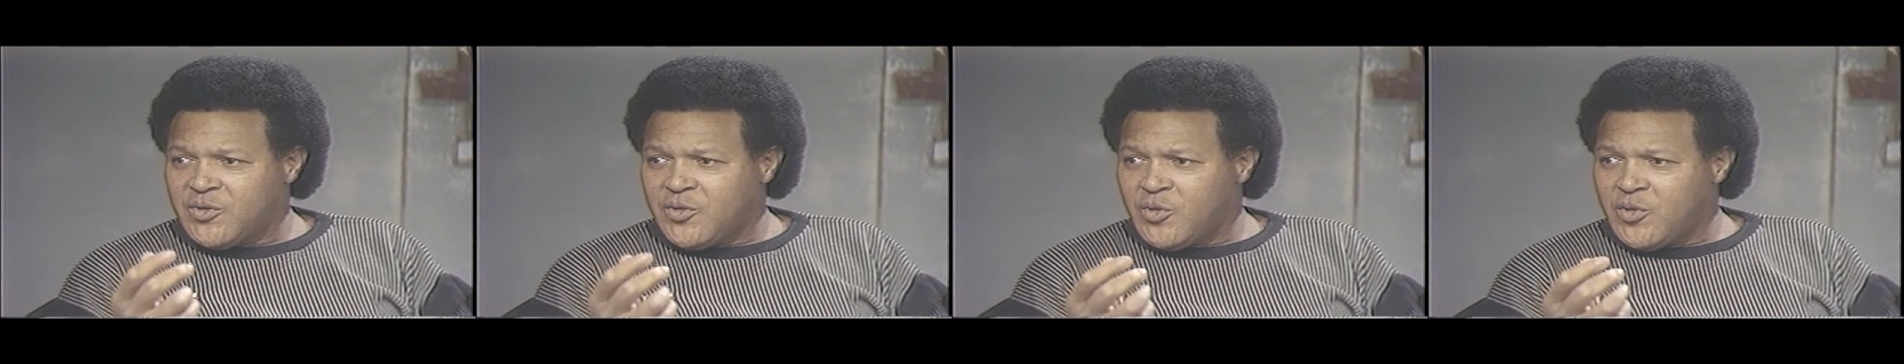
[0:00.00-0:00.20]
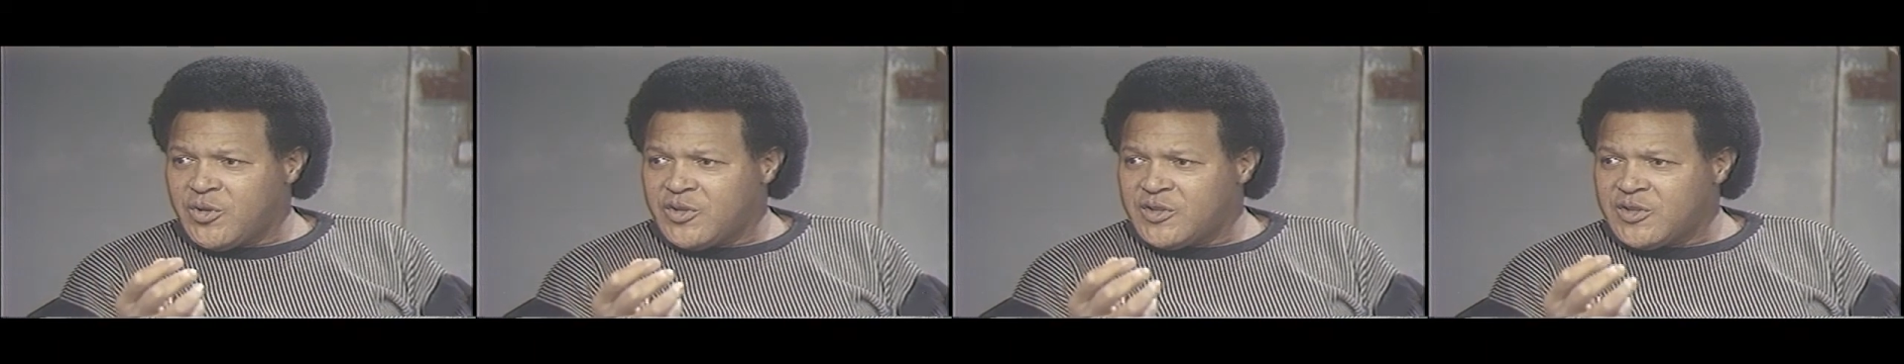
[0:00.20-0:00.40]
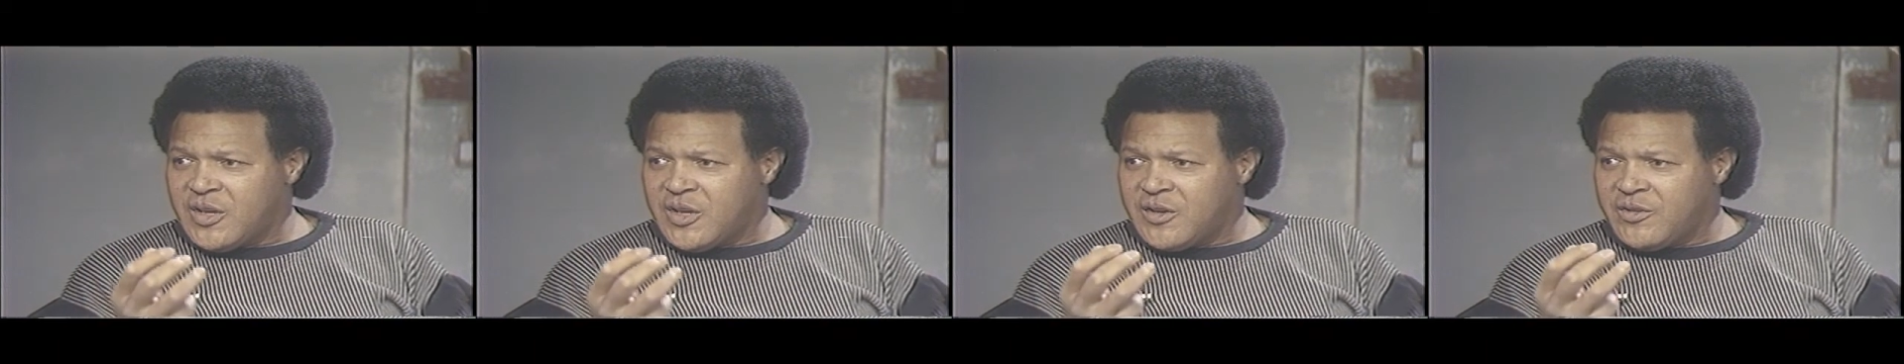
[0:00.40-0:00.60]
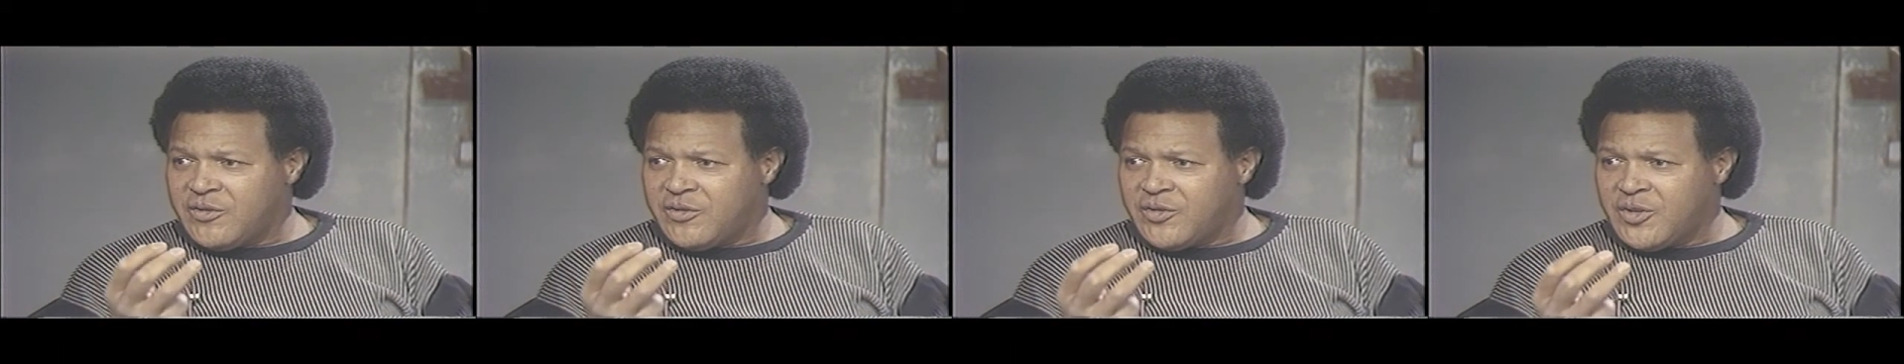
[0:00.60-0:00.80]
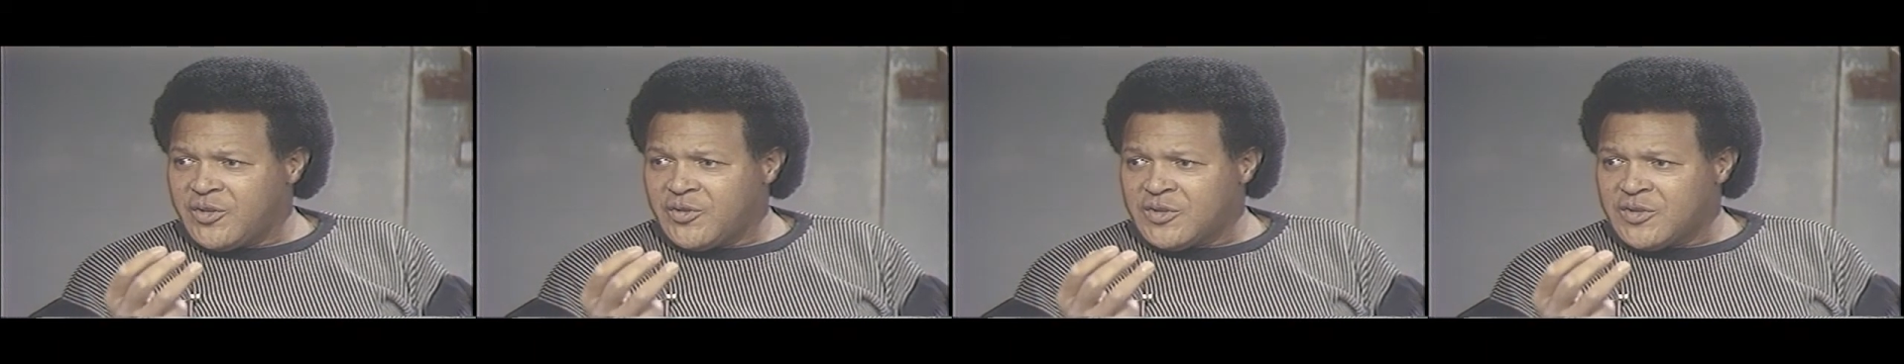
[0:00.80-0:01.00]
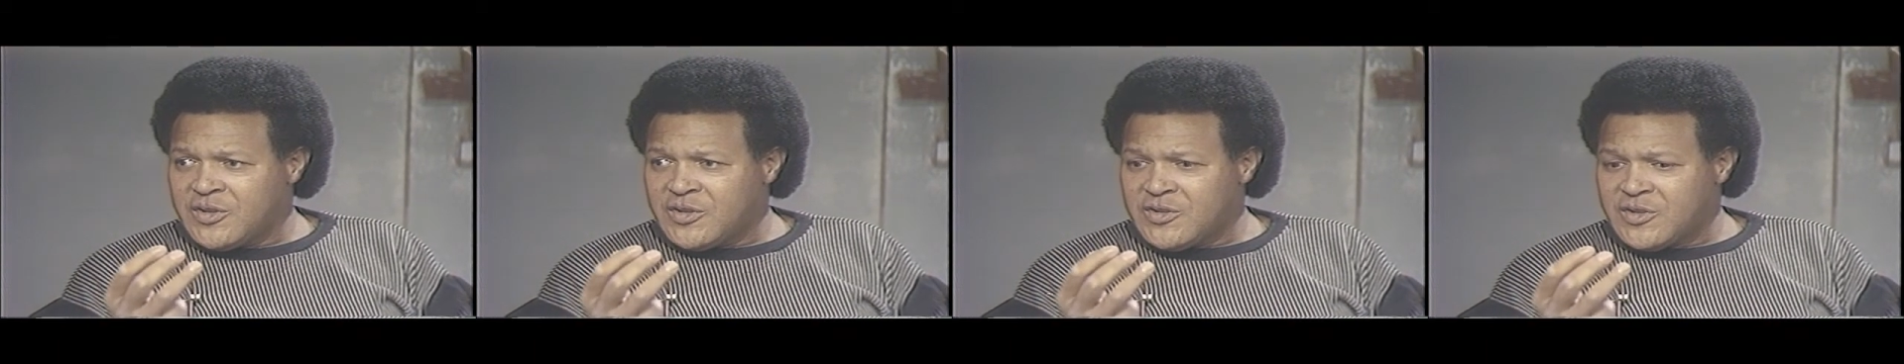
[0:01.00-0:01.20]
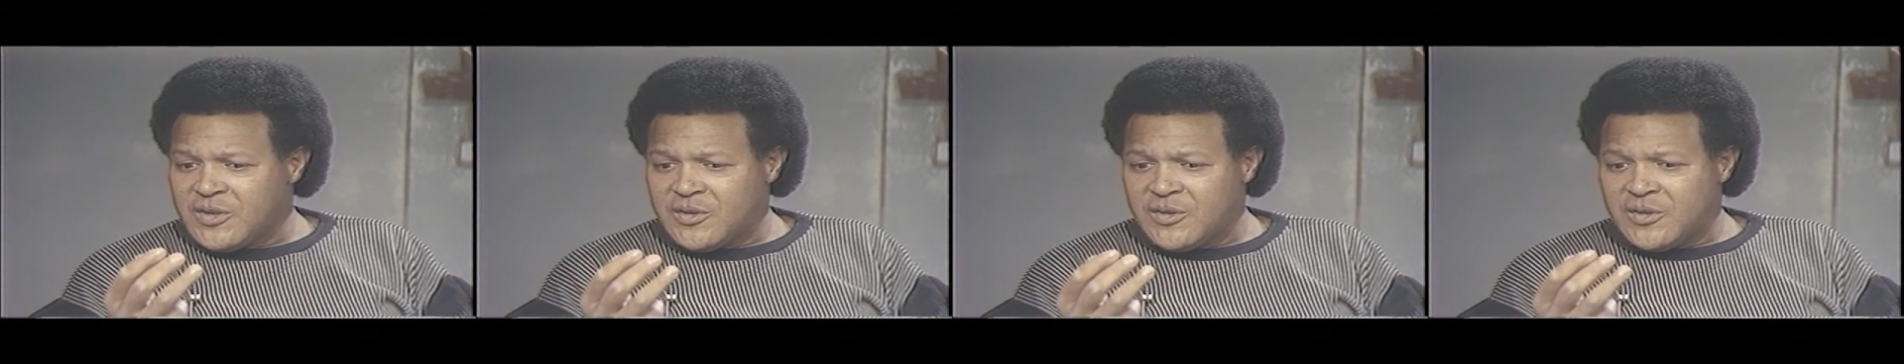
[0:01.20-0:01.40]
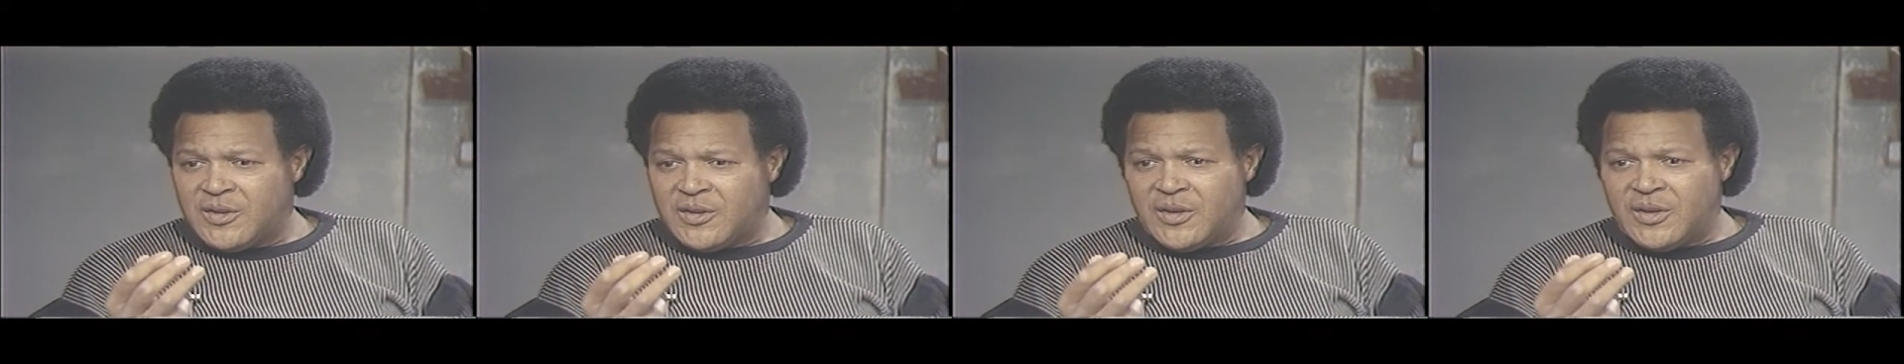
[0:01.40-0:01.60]
40s, and 50s,
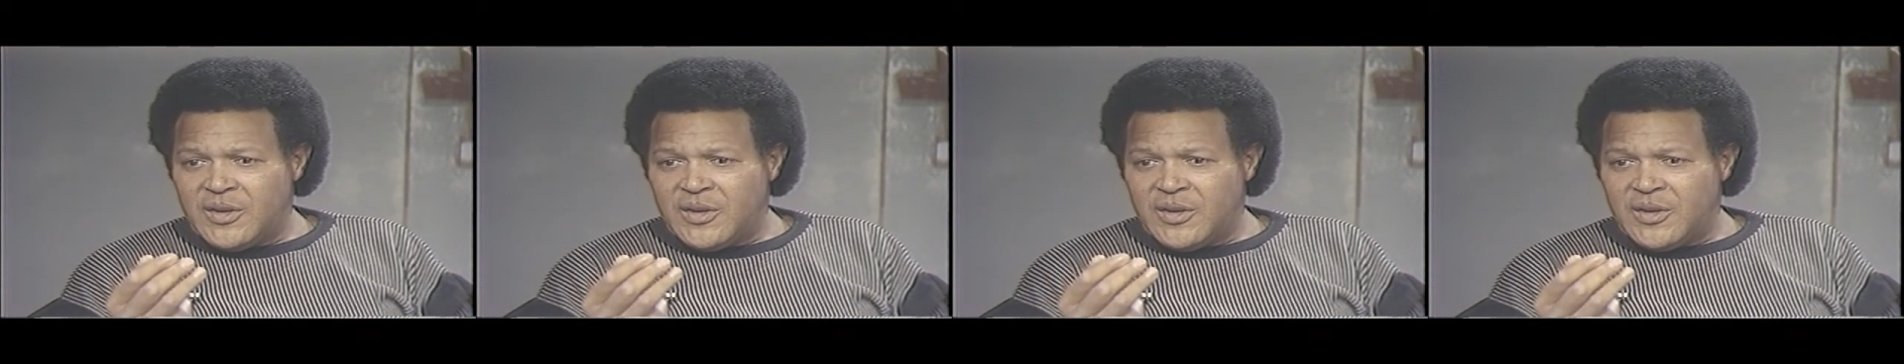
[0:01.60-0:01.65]
and